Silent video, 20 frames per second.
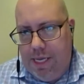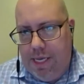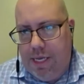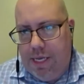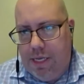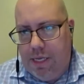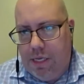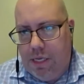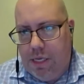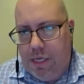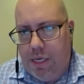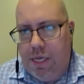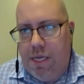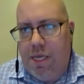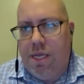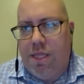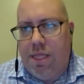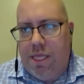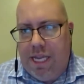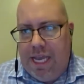is,
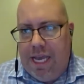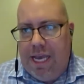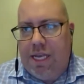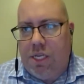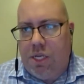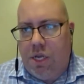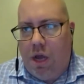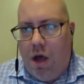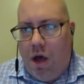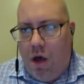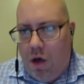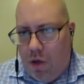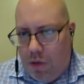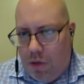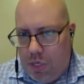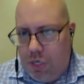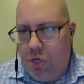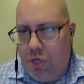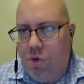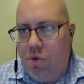the guests
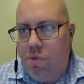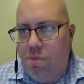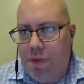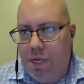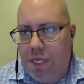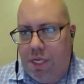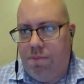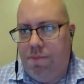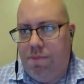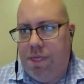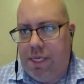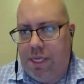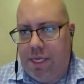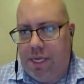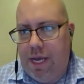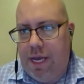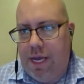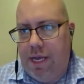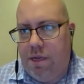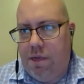also must be
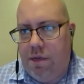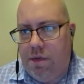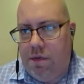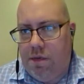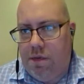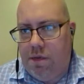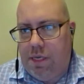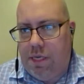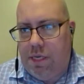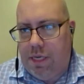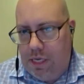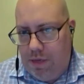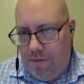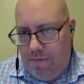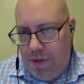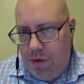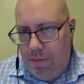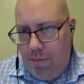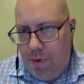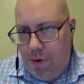set 6
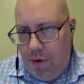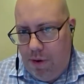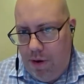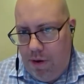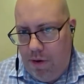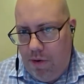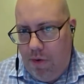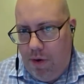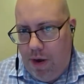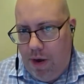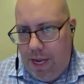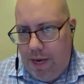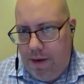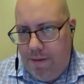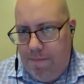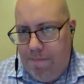feet apart, right?